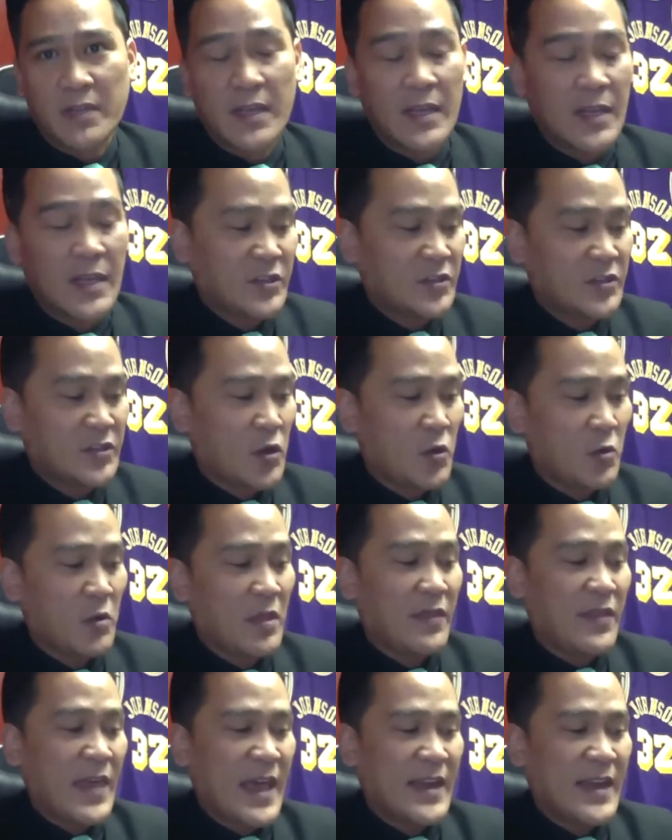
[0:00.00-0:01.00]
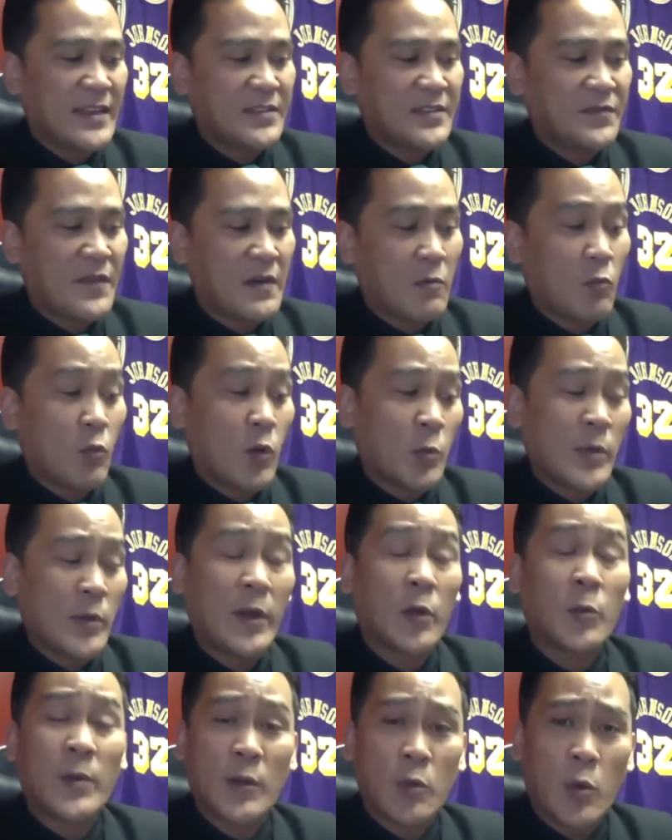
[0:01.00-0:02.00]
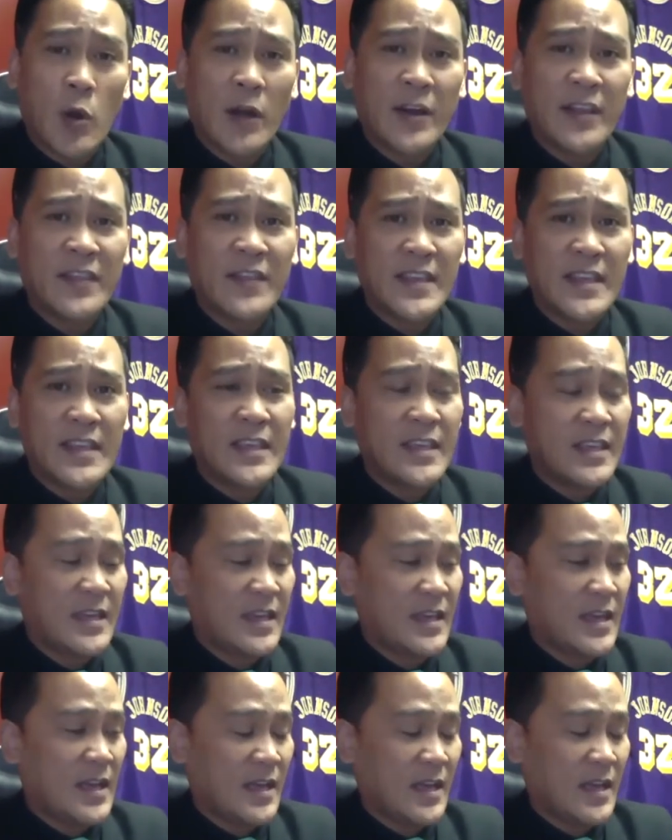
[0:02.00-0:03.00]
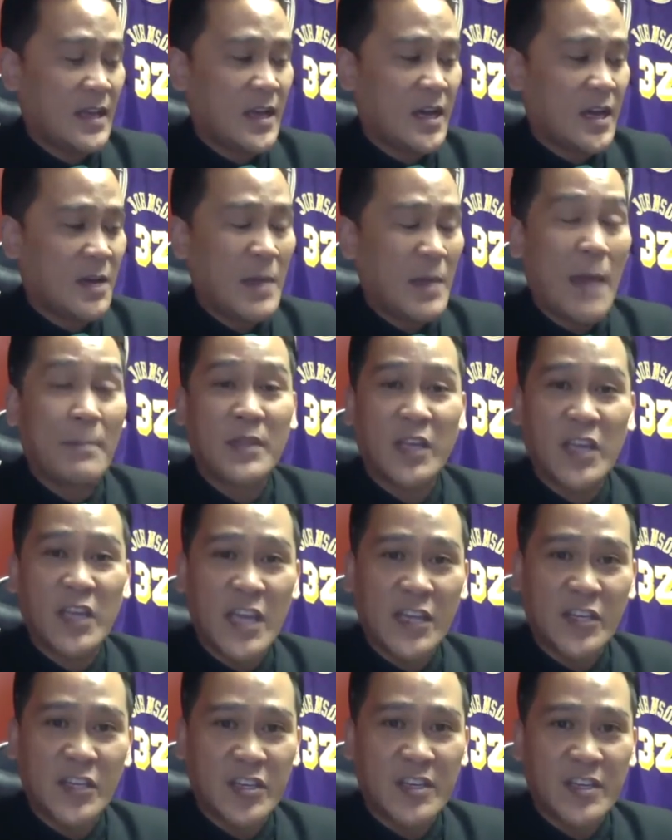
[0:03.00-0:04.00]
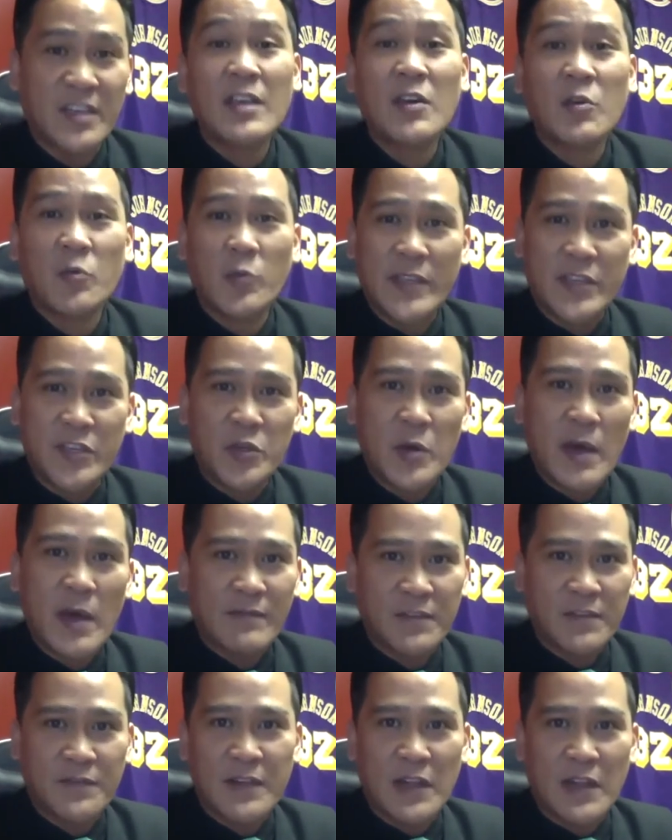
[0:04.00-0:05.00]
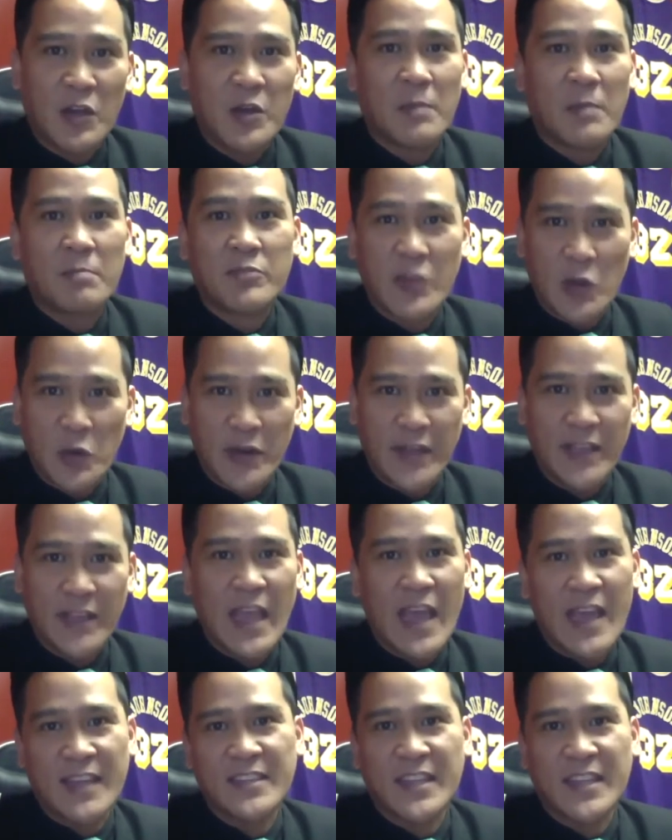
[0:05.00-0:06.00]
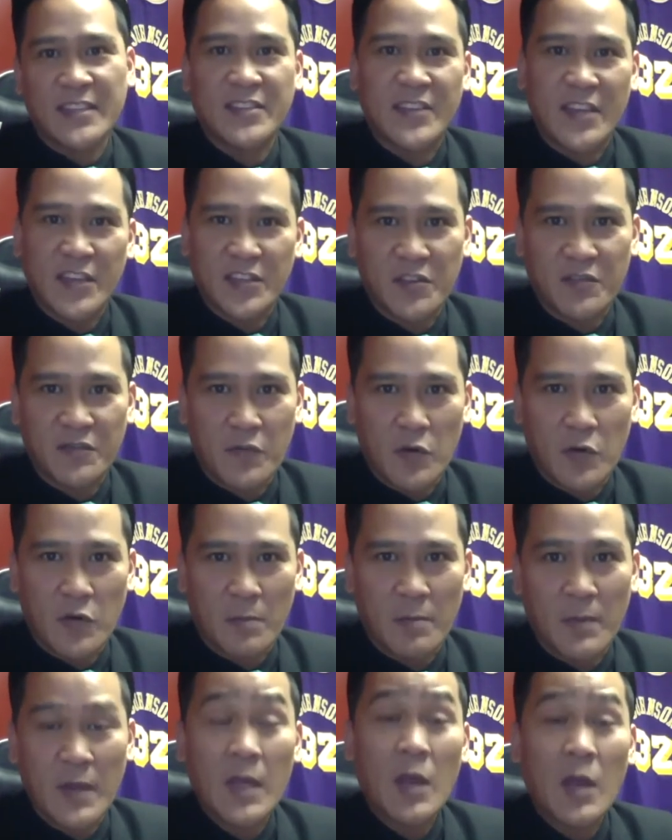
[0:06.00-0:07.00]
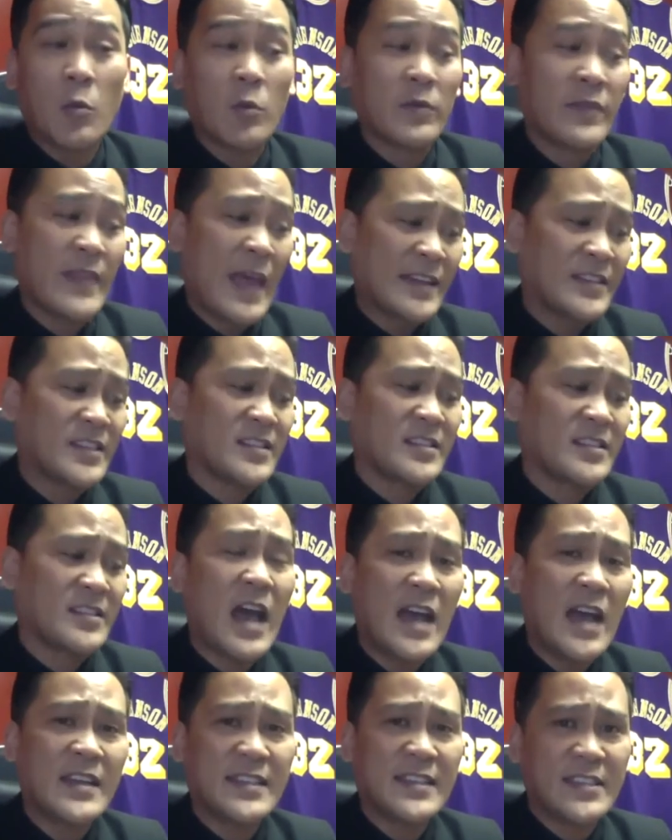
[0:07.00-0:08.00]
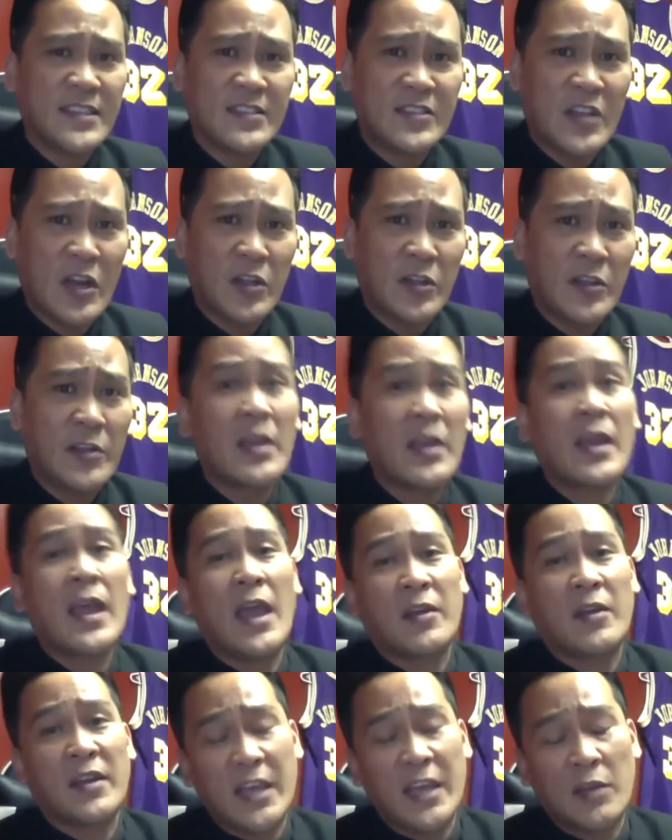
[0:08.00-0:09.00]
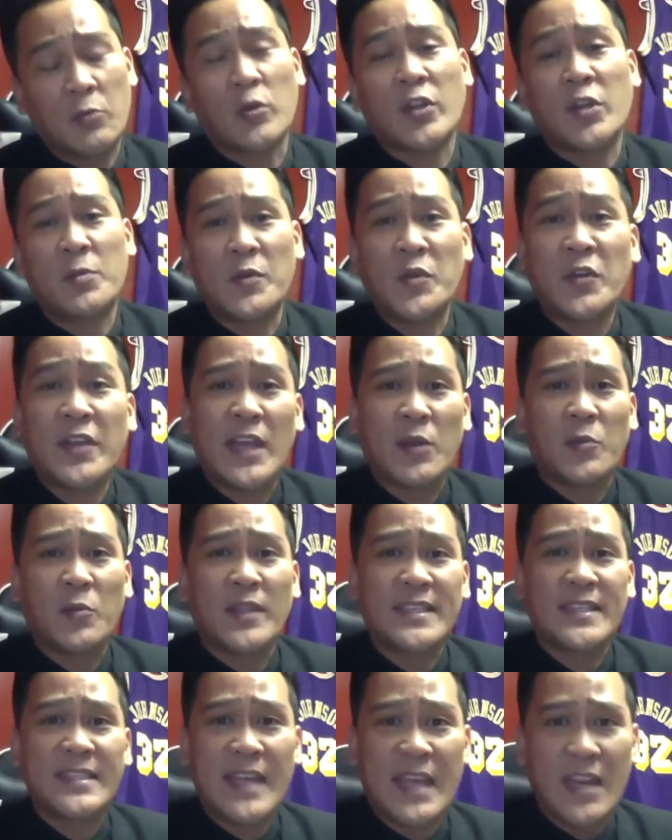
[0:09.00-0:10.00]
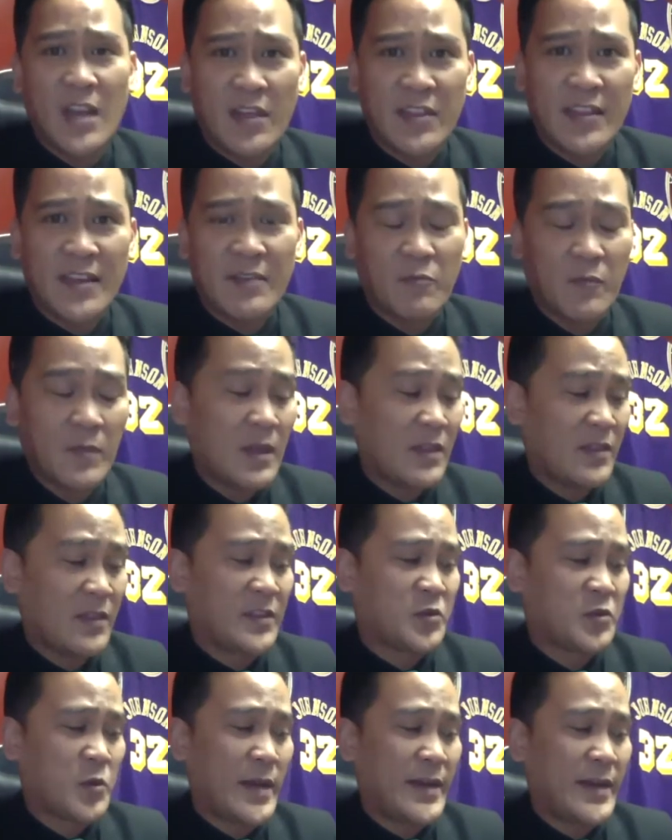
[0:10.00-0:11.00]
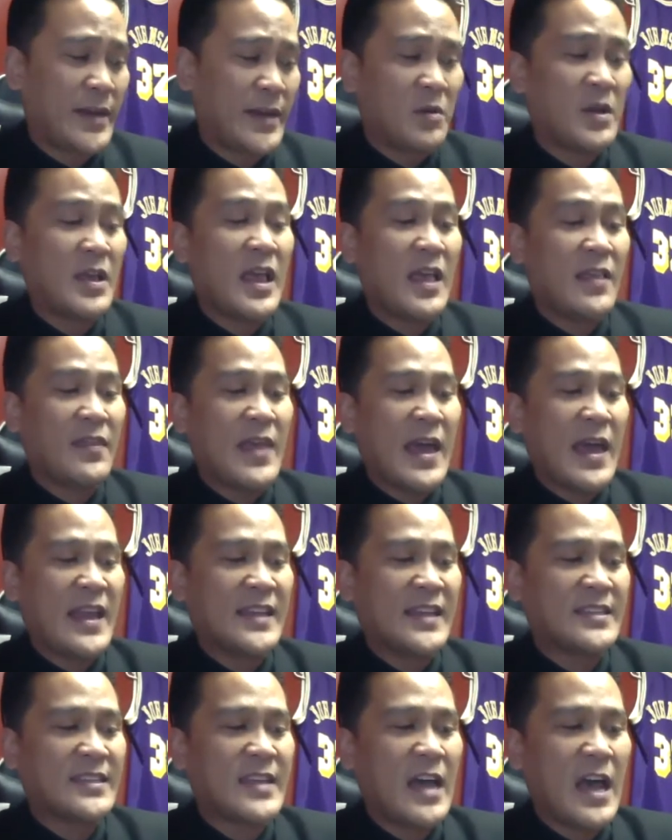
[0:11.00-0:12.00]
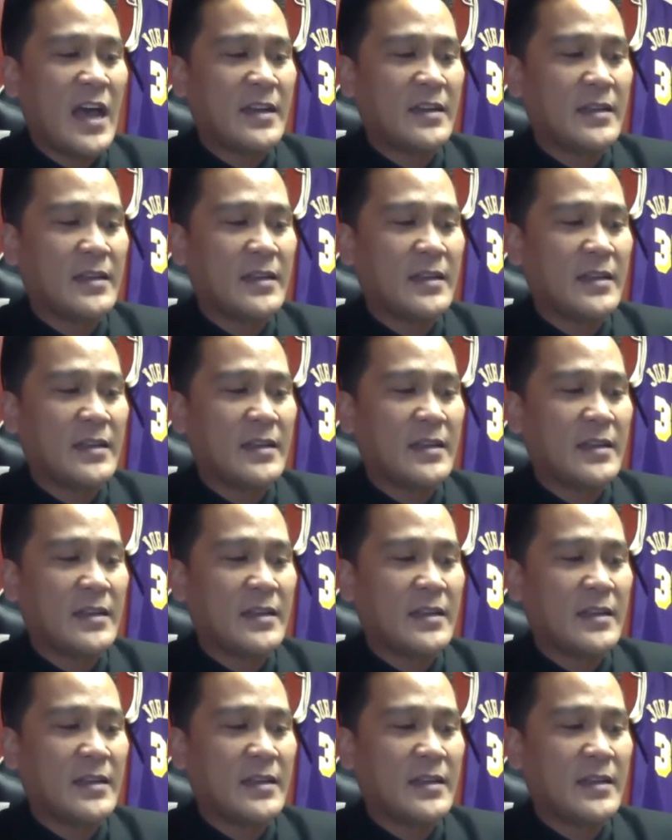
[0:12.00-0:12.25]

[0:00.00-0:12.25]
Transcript: So that is what we are required in the application. We do have to fill out a zoning attestation form. That does not necessarily, and again, we're communicating with the state on this right now, it has not